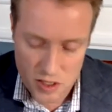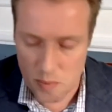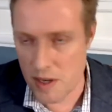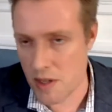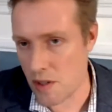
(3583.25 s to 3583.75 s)
Because
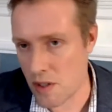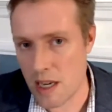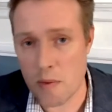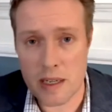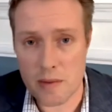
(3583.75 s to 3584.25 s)
the British will
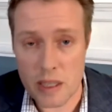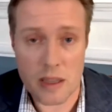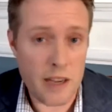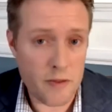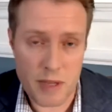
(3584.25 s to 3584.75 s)
say we, we
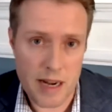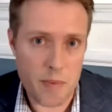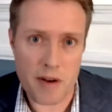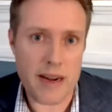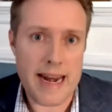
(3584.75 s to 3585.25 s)
left
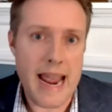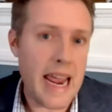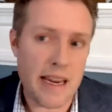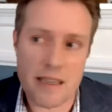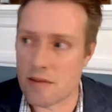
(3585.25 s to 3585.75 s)
Danbury at
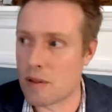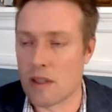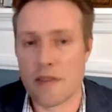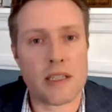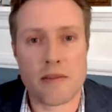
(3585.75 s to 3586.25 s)
eight, we
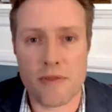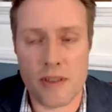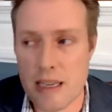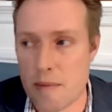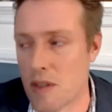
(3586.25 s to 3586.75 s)
left it in
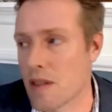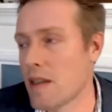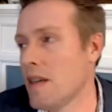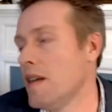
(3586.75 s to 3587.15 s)
flames.